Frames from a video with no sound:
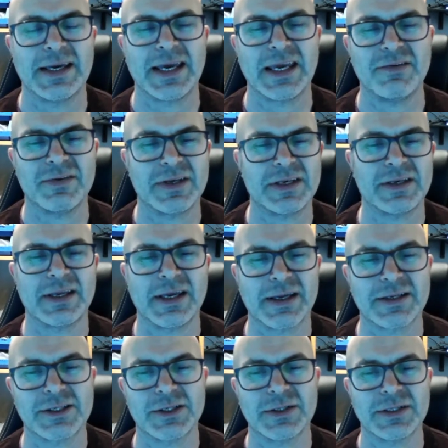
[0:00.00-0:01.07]
even
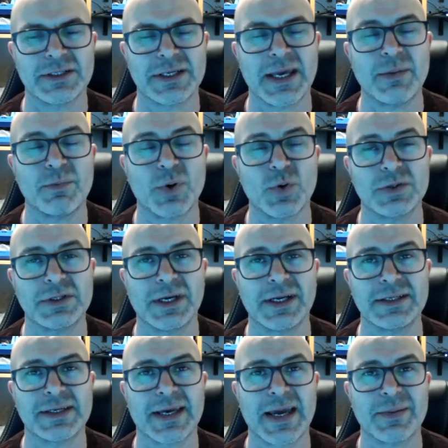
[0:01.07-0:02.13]
to import it
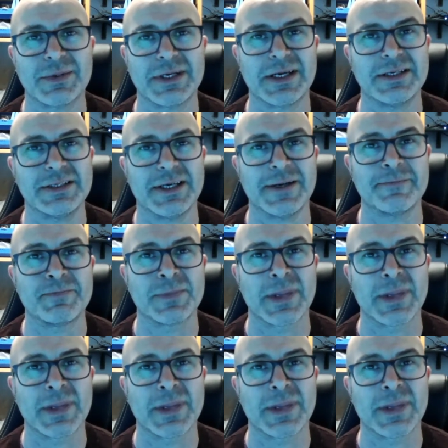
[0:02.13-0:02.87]
into Camtasia.